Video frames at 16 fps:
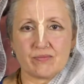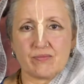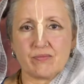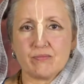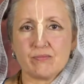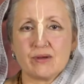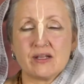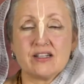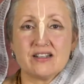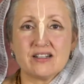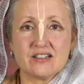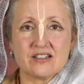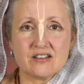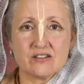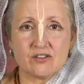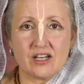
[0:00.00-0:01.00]
But he
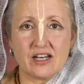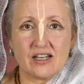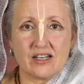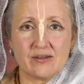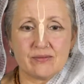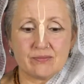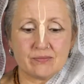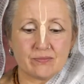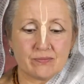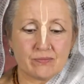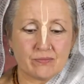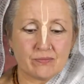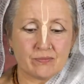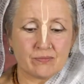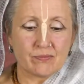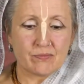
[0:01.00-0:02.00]
doesn't really
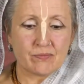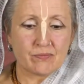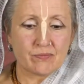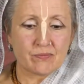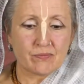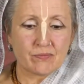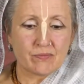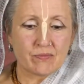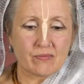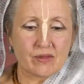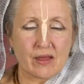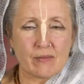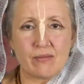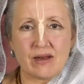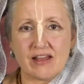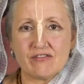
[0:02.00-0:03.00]

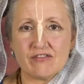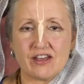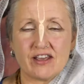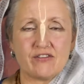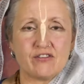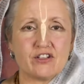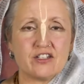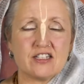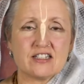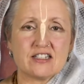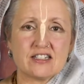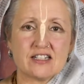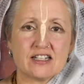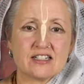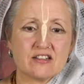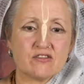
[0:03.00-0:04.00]
play favorites, he
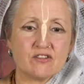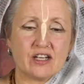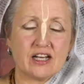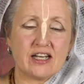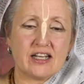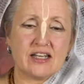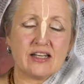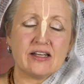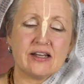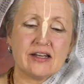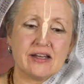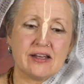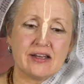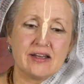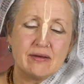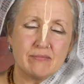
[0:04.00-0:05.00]
doesn't really
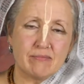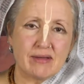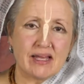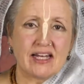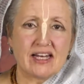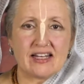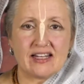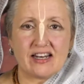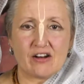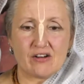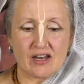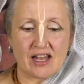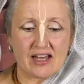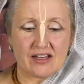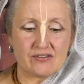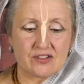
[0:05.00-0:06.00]
meddle in our
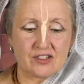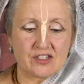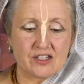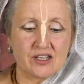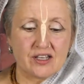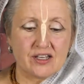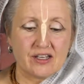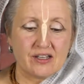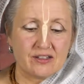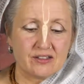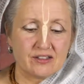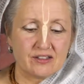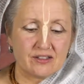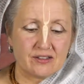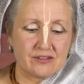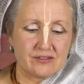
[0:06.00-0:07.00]
lives,
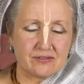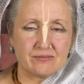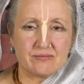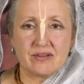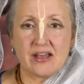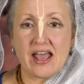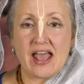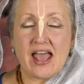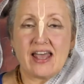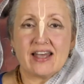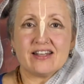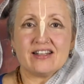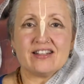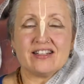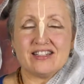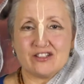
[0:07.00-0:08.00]

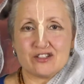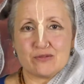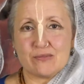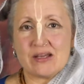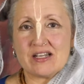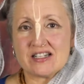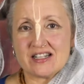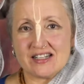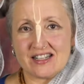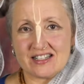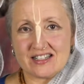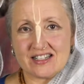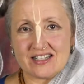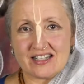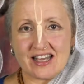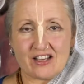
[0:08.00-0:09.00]
and he especially
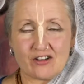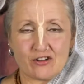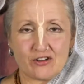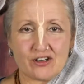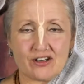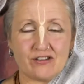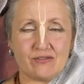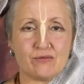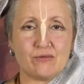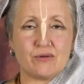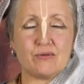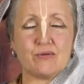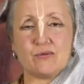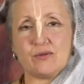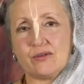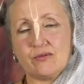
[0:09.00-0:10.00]
doesn't take on
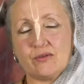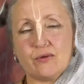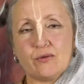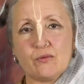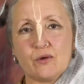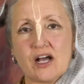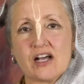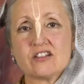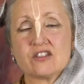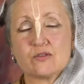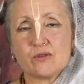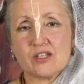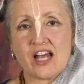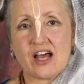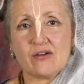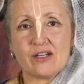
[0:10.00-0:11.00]

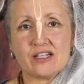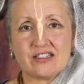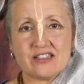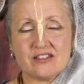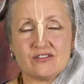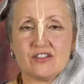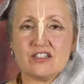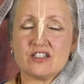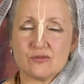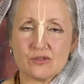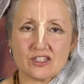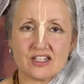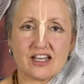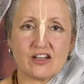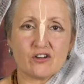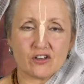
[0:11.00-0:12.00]
with our activities, we
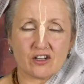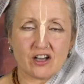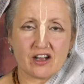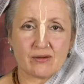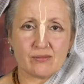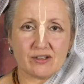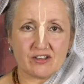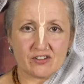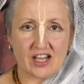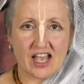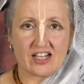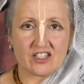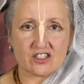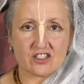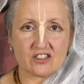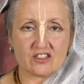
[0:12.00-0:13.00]
take on karmic
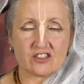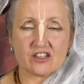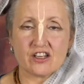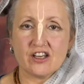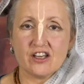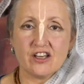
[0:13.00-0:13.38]
reactions.